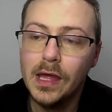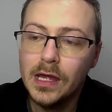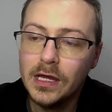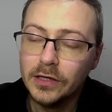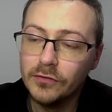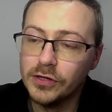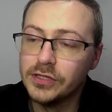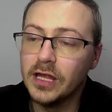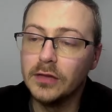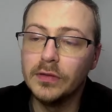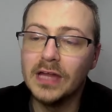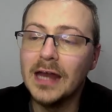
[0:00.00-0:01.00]
Crush says,
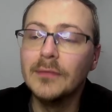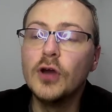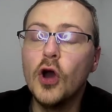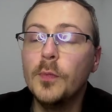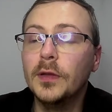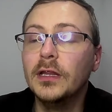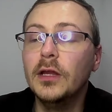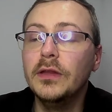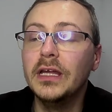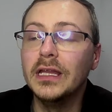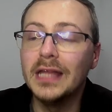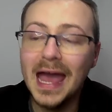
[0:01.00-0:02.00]
was Adam Copeland losing
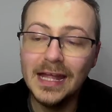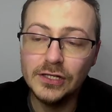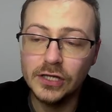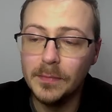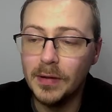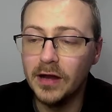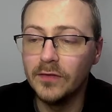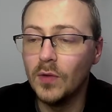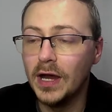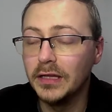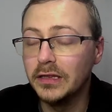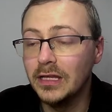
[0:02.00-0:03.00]
his edge a part of why
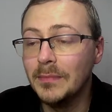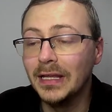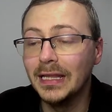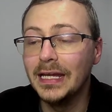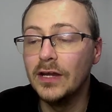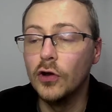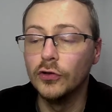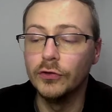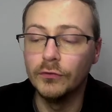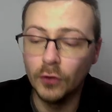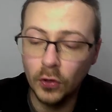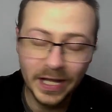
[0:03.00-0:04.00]
he's seemingly not
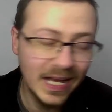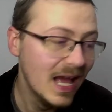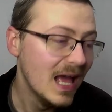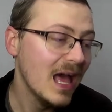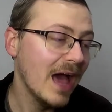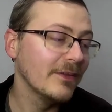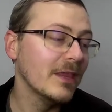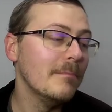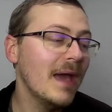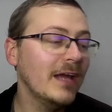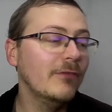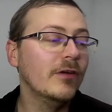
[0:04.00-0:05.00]
drawing? I think the
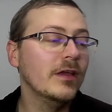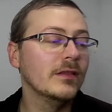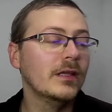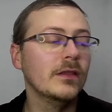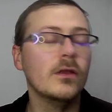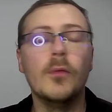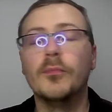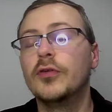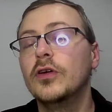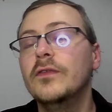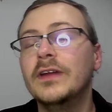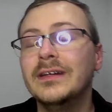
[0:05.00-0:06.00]
main reason he's not
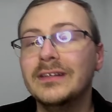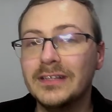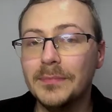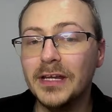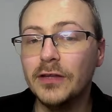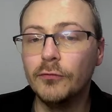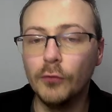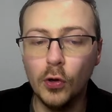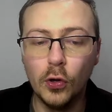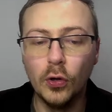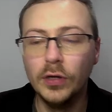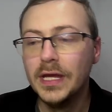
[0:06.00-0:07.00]
proven to be a
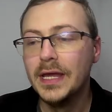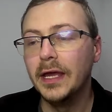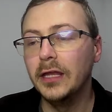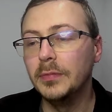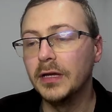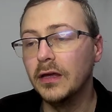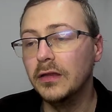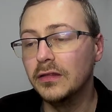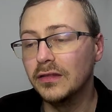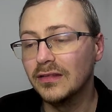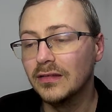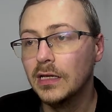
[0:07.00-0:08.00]
draw is because
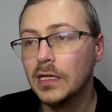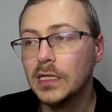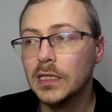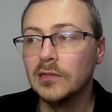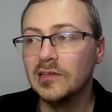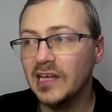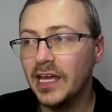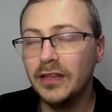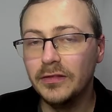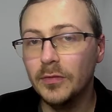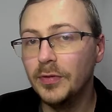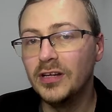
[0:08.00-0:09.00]
his
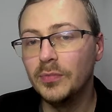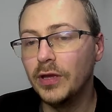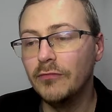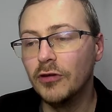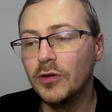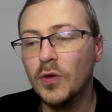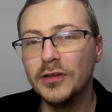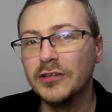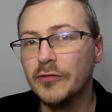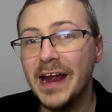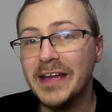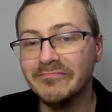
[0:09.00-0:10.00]
WWE run wasn't
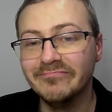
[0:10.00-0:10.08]
great.